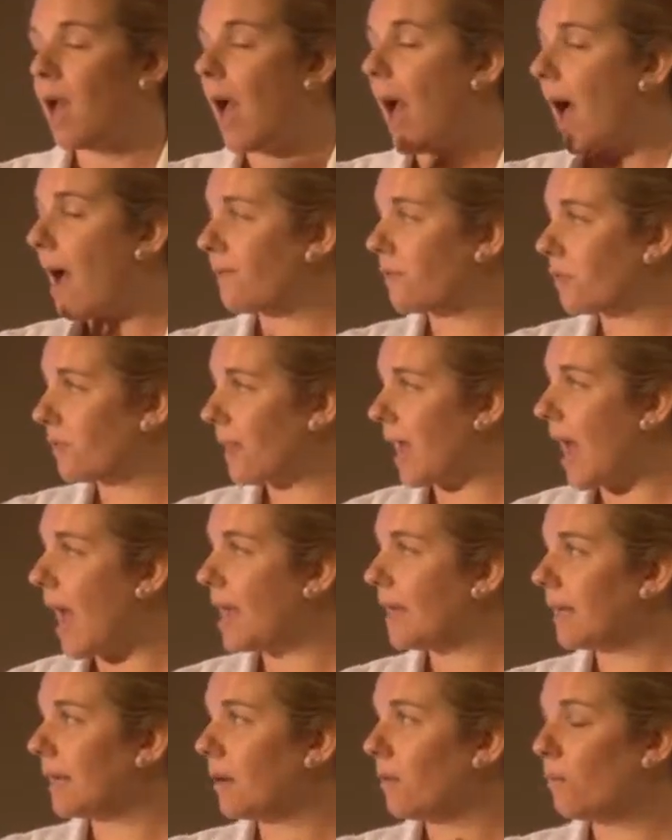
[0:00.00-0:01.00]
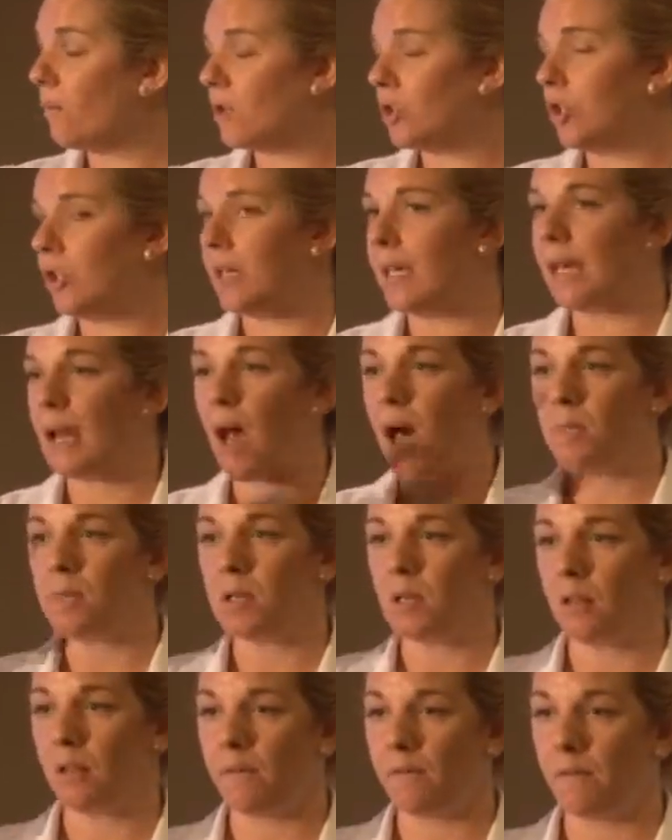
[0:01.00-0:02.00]
After that, once you get up
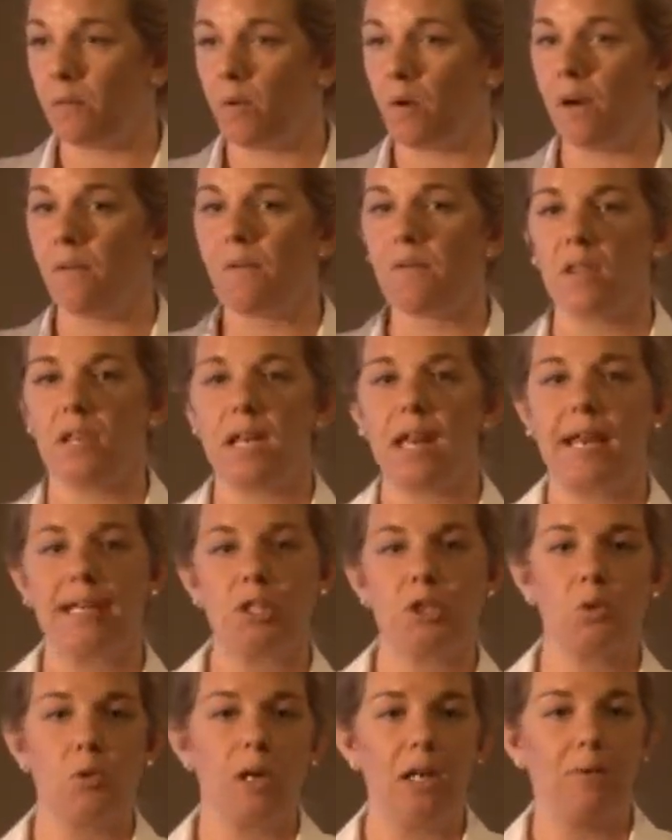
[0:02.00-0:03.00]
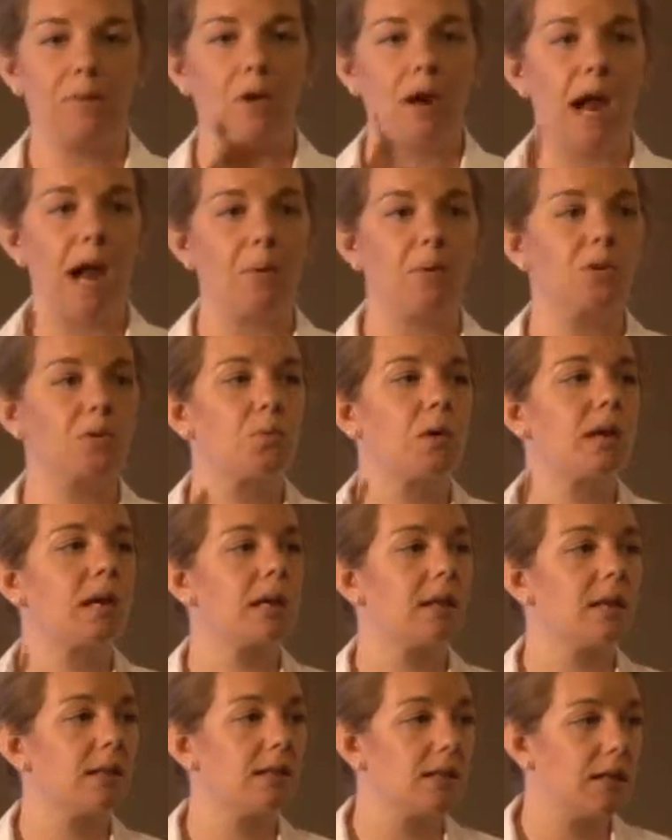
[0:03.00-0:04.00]
to the floor for the next 24 hours, we're going
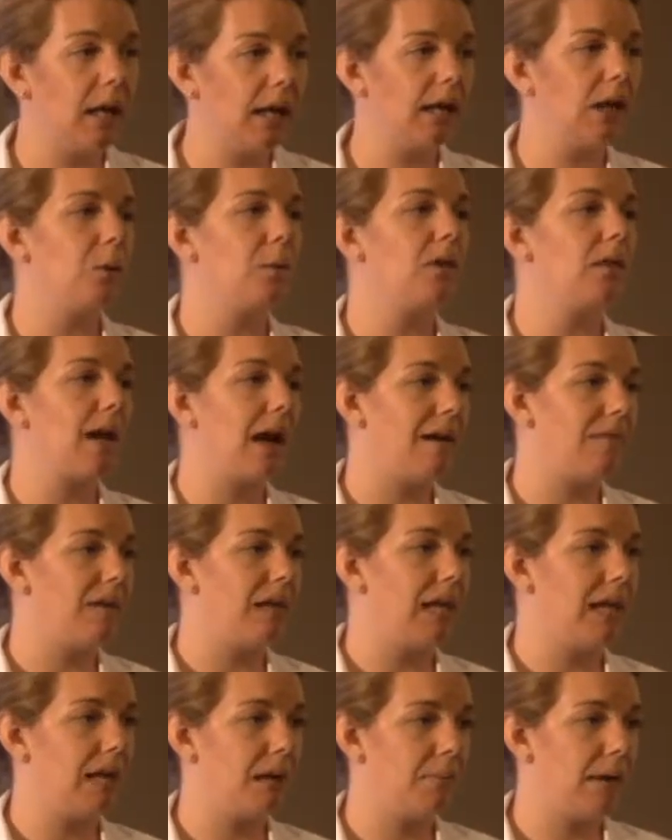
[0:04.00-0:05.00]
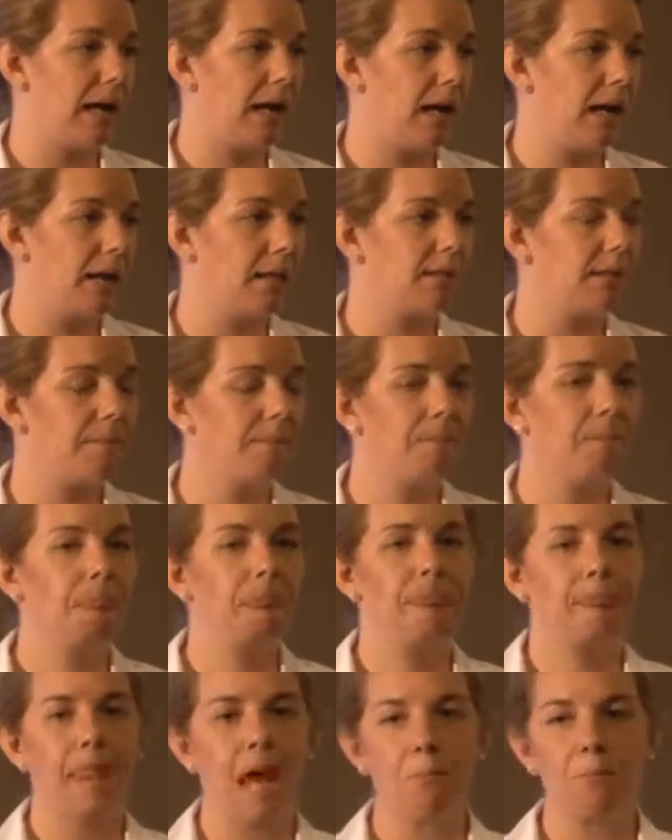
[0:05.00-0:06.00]
to continue with IV antibiotics.
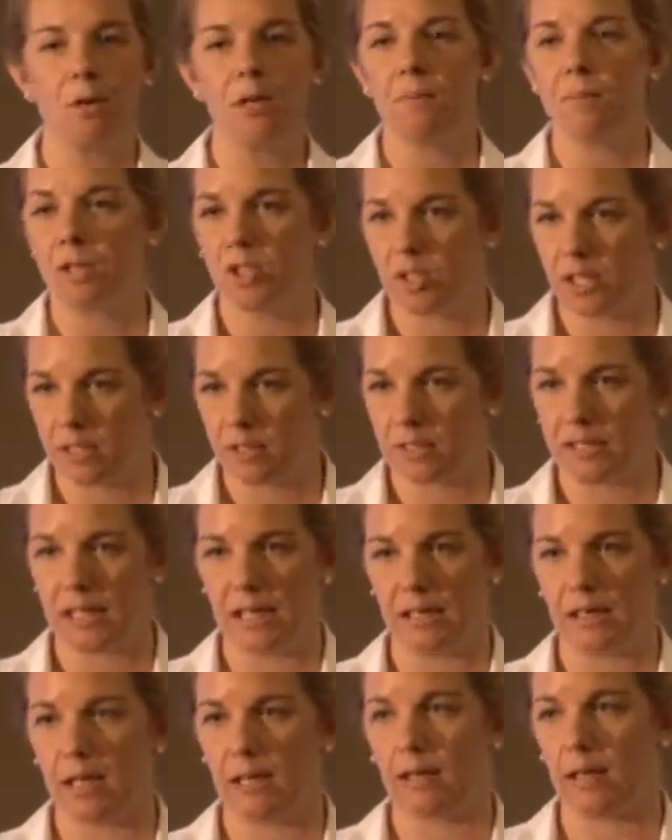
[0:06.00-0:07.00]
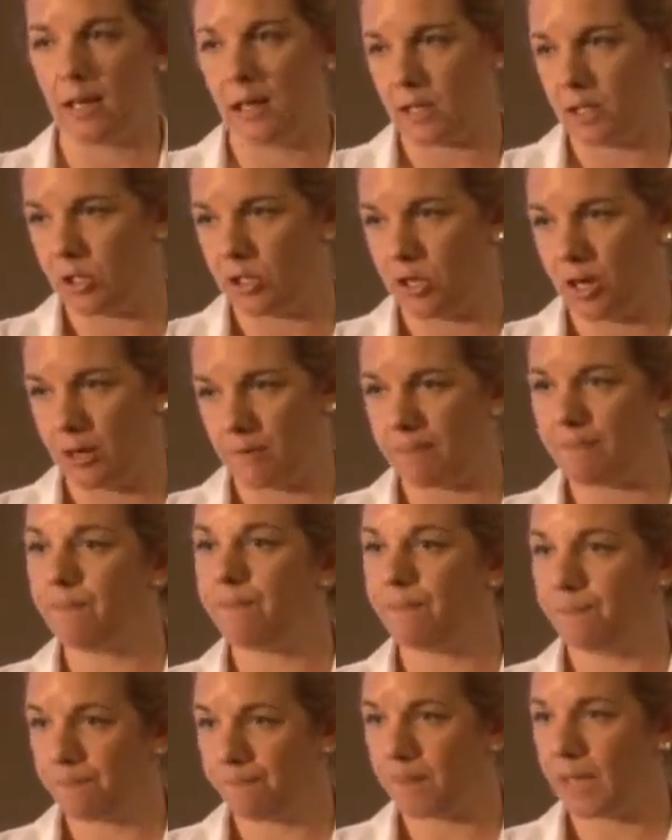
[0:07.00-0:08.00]
That pretty much kills anything that can start.
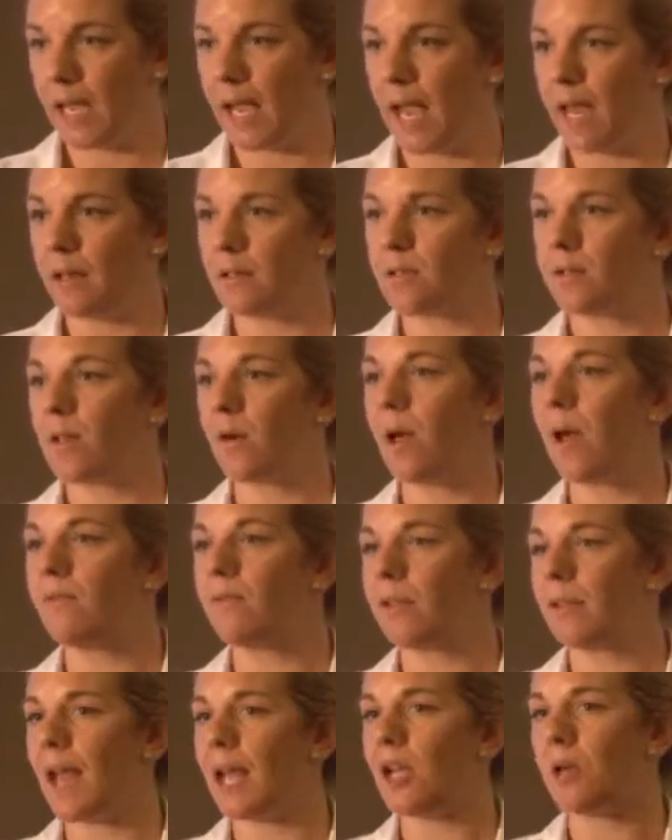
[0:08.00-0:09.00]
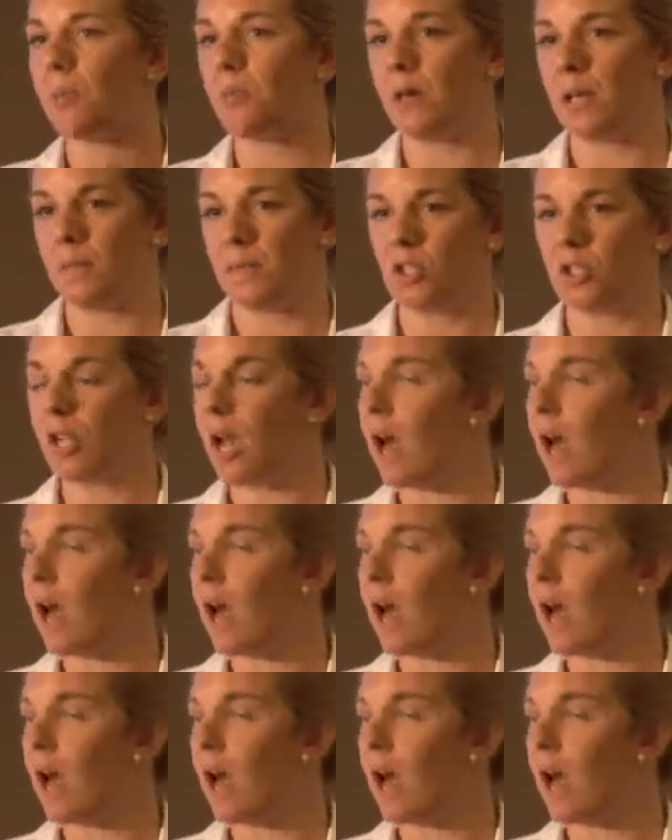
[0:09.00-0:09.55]
Okay, so after that, you're pretty much